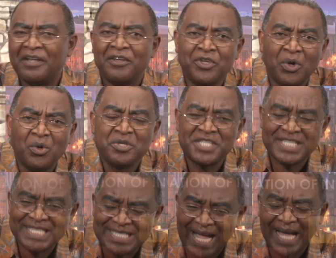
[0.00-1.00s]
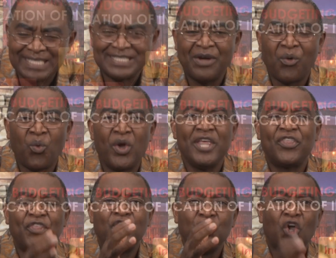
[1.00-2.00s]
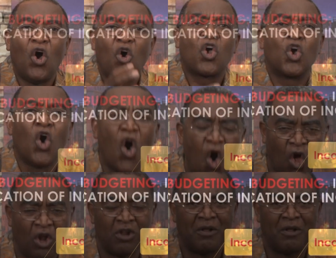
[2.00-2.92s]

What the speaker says: You start with your goal.